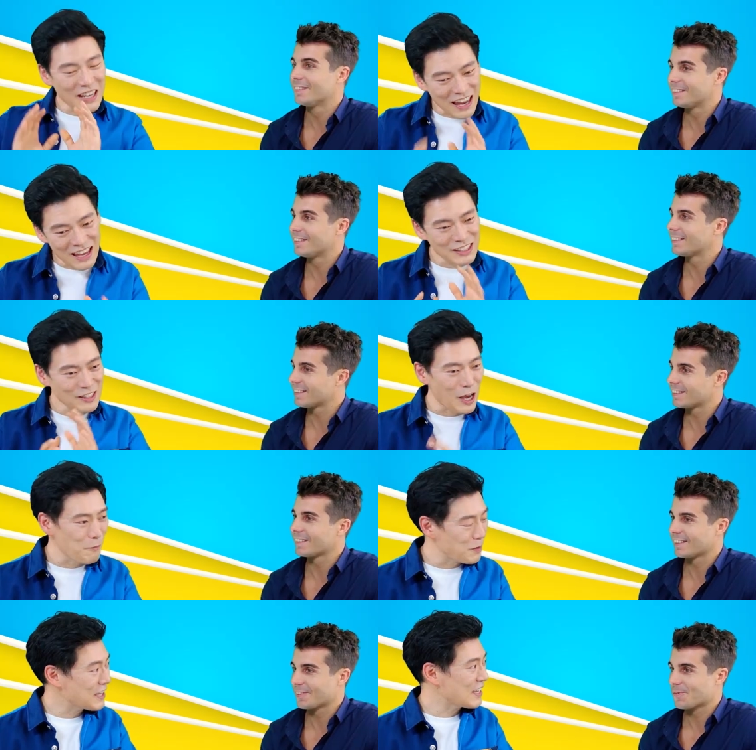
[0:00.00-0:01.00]
Speaker 1: Today's
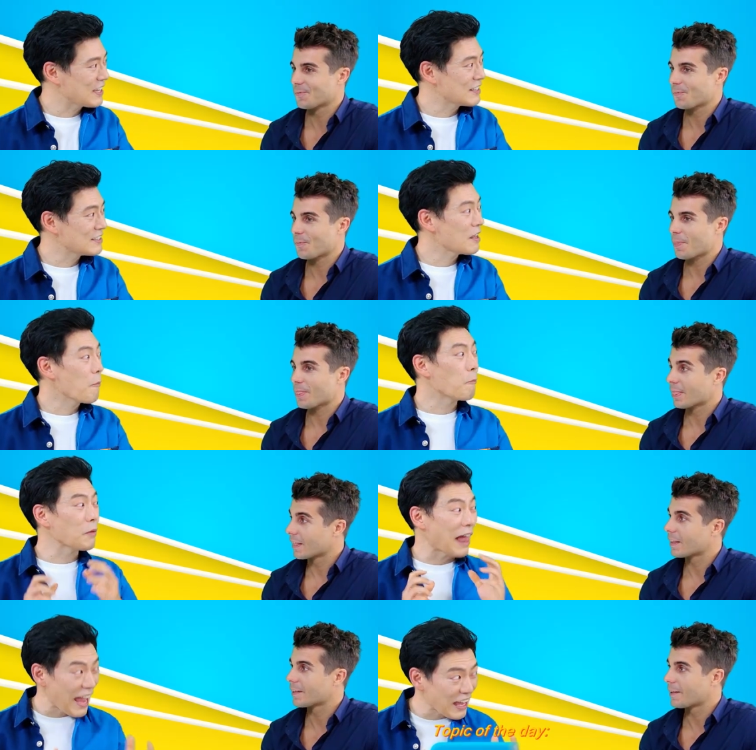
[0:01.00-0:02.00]
topic is
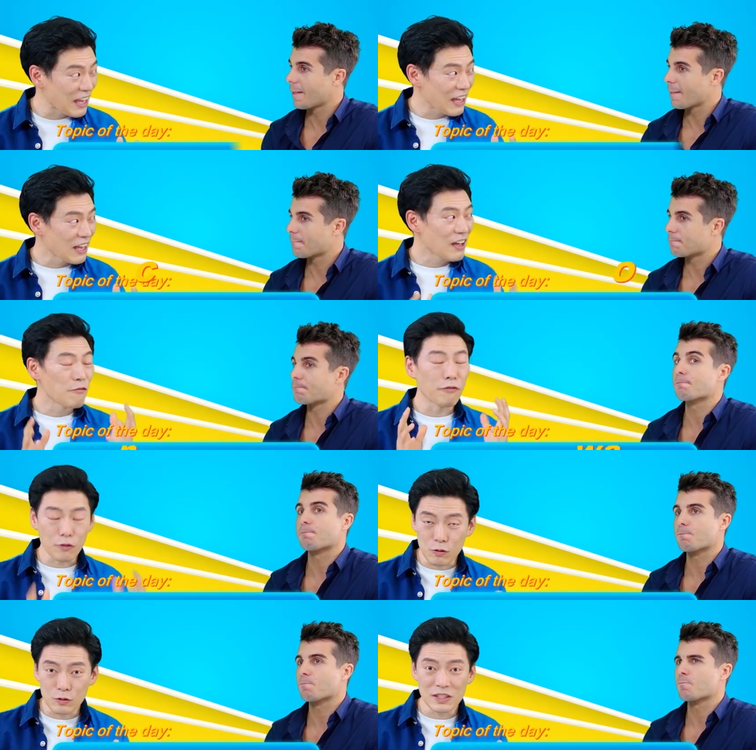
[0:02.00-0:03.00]
black
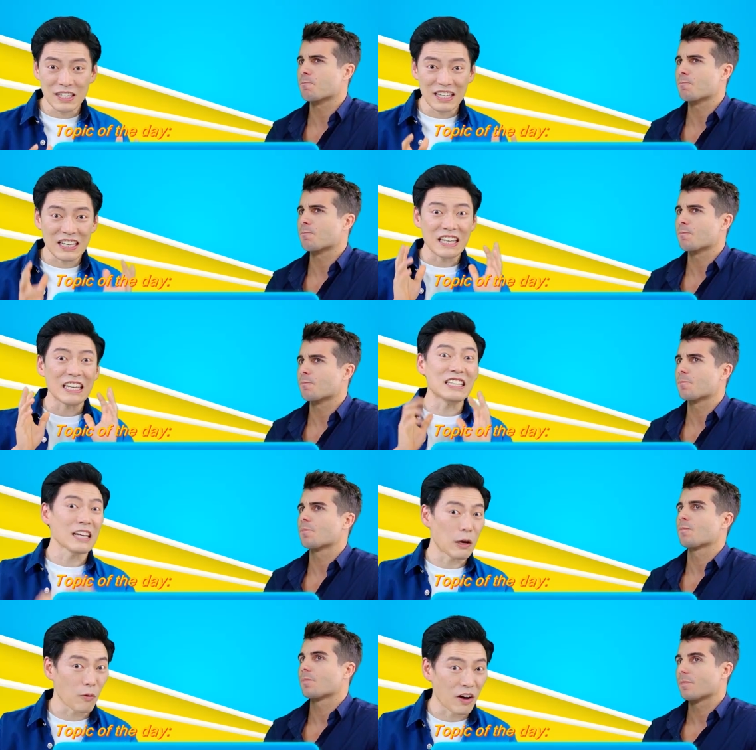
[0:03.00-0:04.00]
foods in
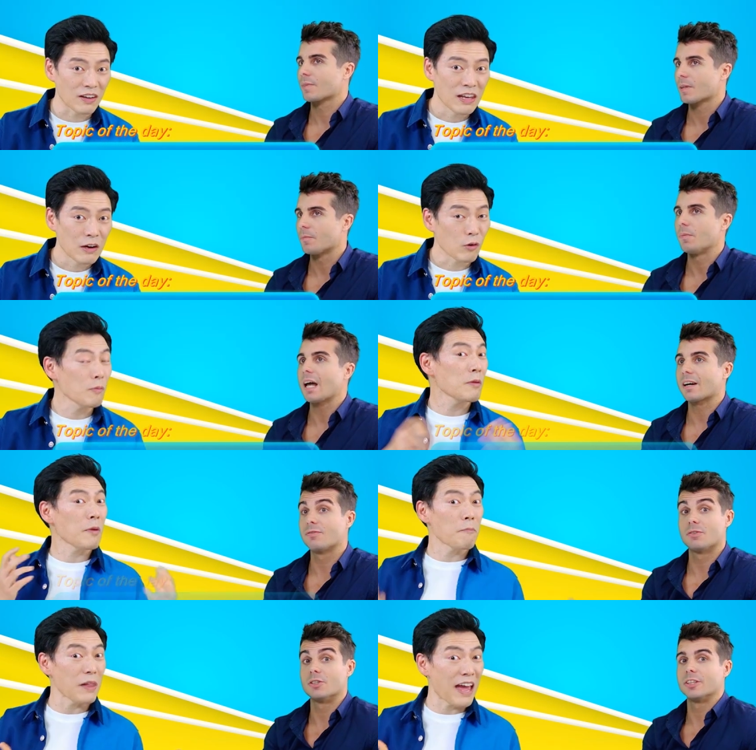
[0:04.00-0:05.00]
Taiwan. What I mean
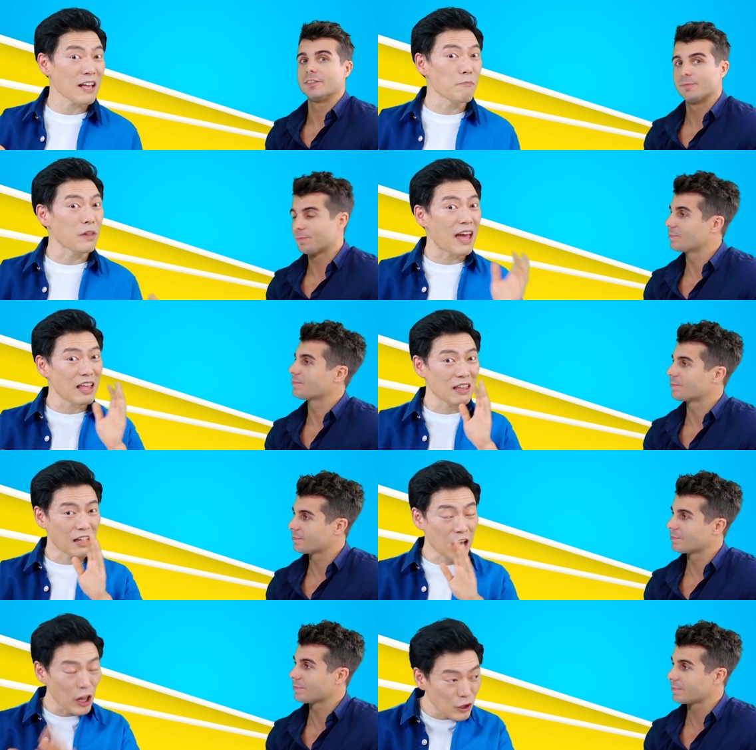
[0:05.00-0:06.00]
by black, black
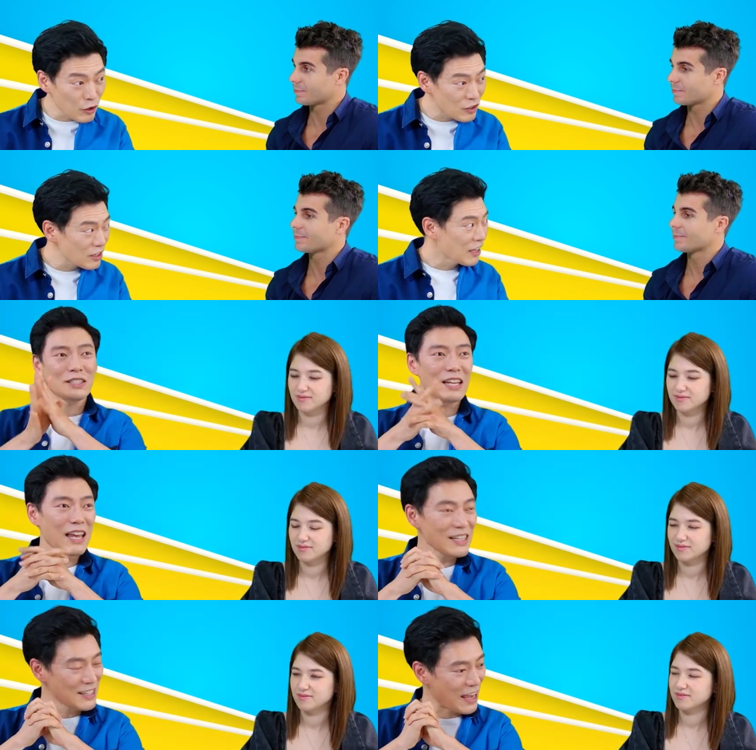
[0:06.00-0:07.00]
colored.
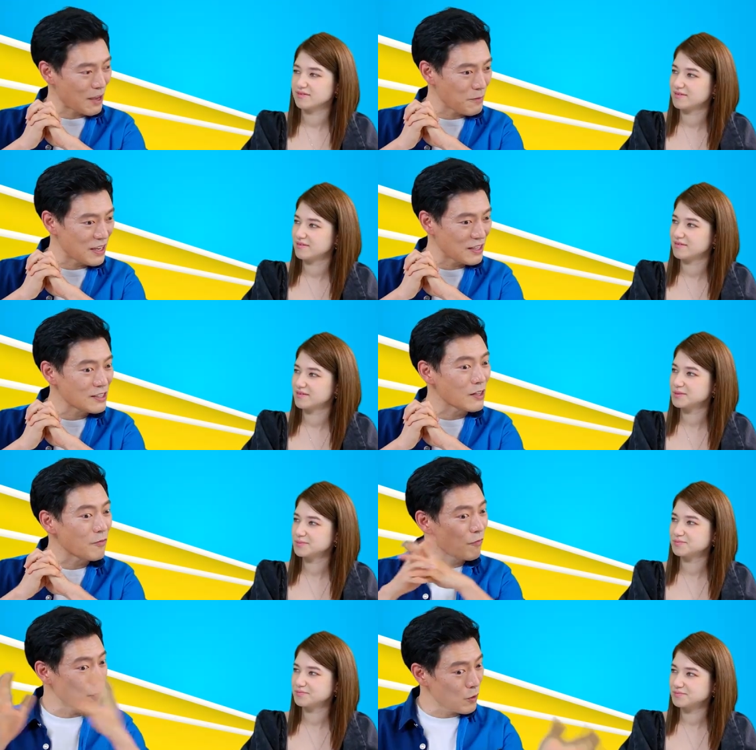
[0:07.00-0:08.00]
Today's game is the
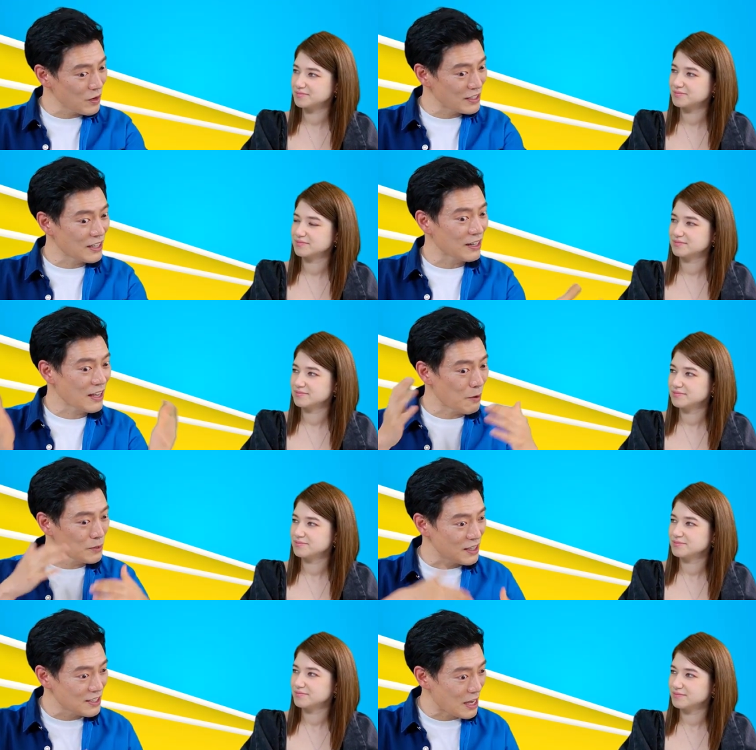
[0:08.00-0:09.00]
food is gonna come
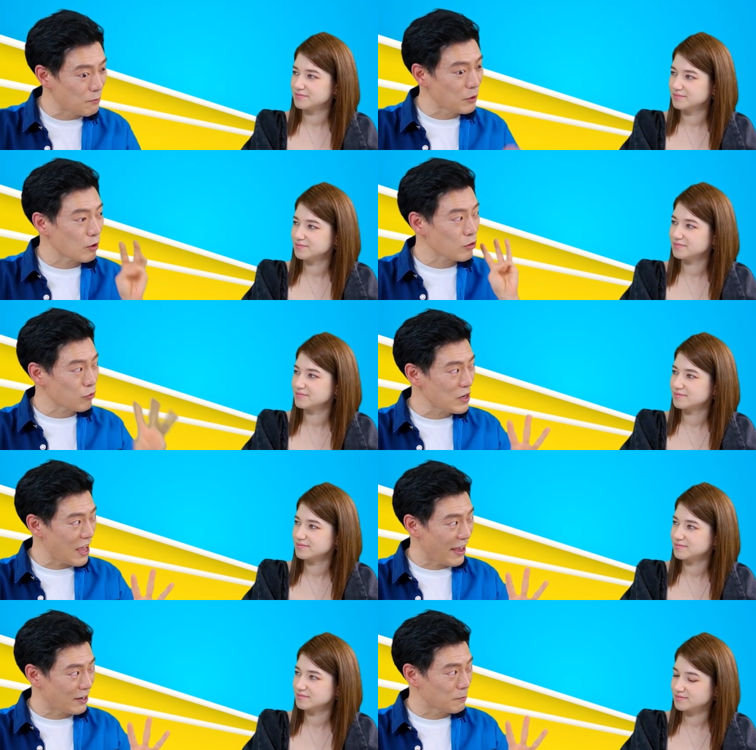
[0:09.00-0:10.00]
to the table. There are three
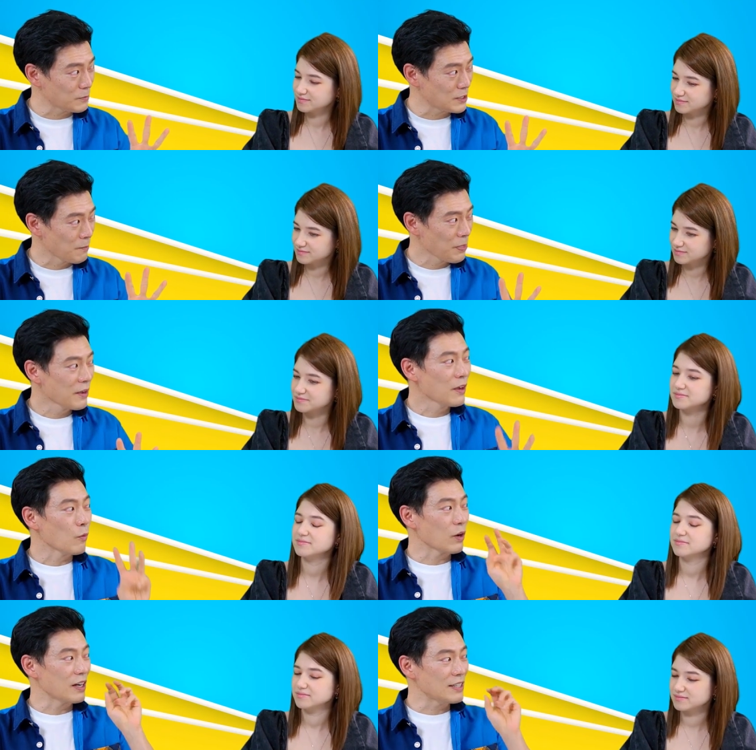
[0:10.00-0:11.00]
items.
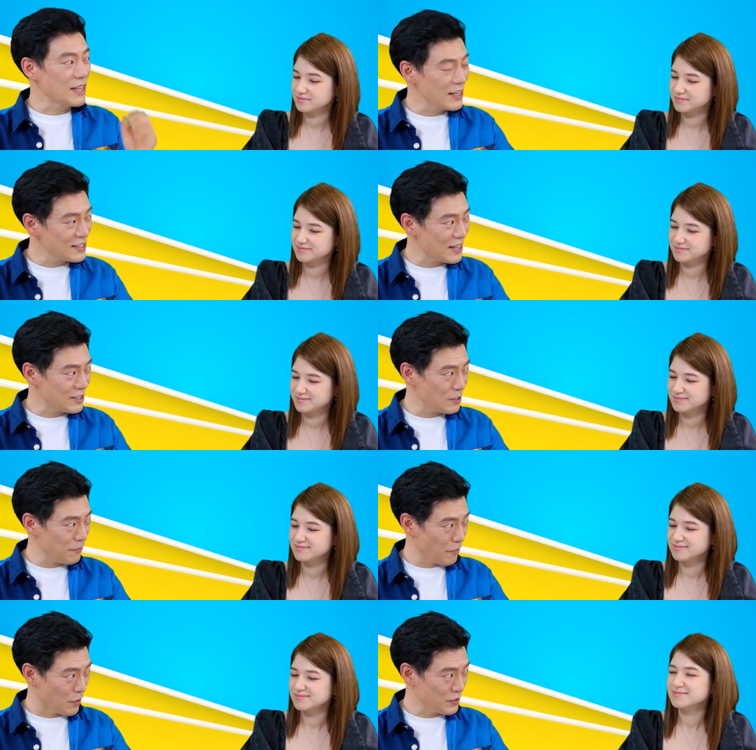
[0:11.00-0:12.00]
Mm-hmm. We're gonna taste test it
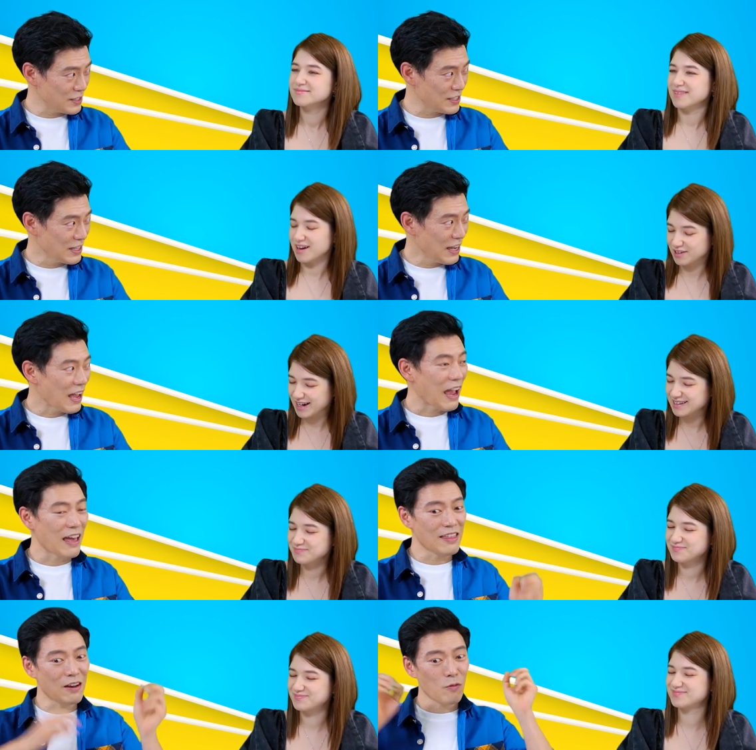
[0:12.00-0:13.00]
first. Okay.
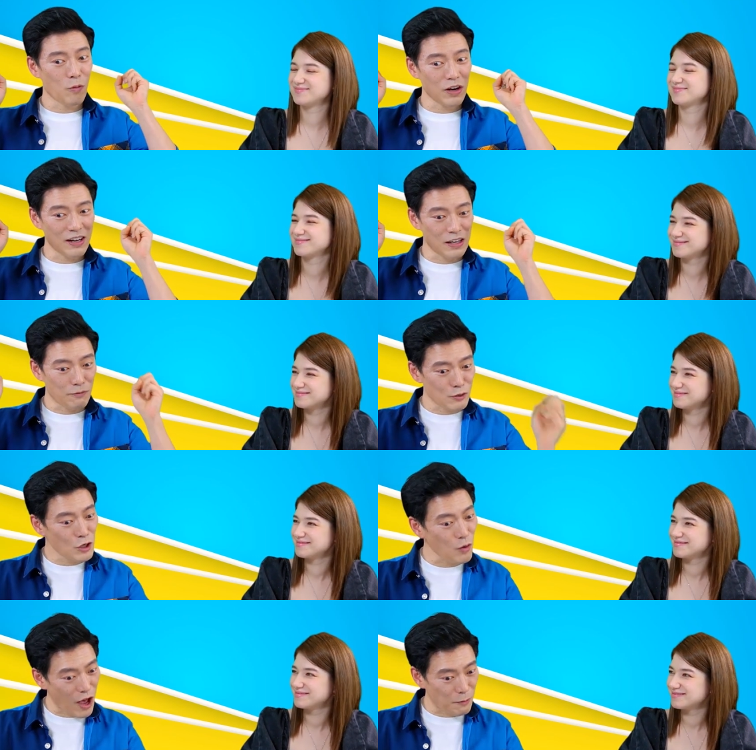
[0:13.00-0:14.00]
And then we're gonna give you
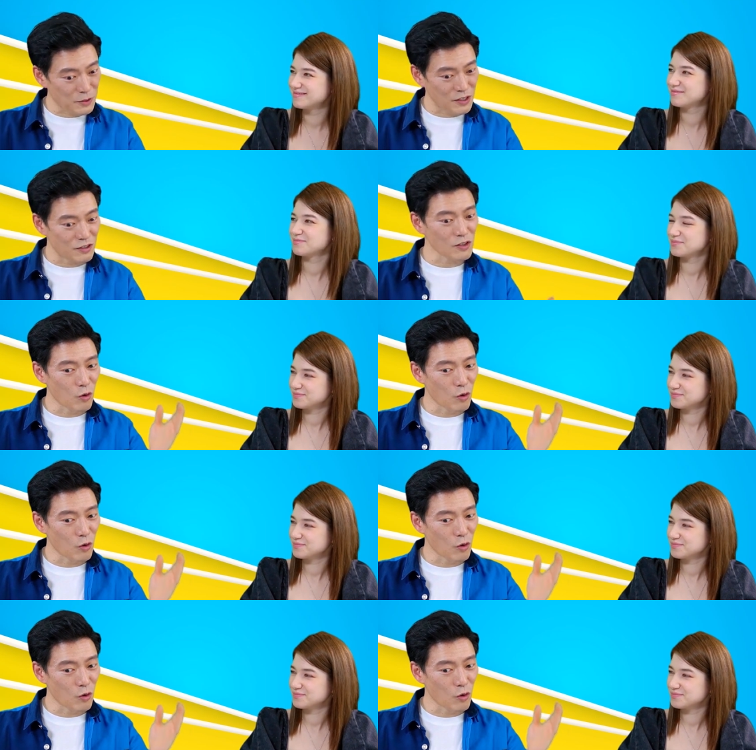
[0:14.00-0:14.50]
two options.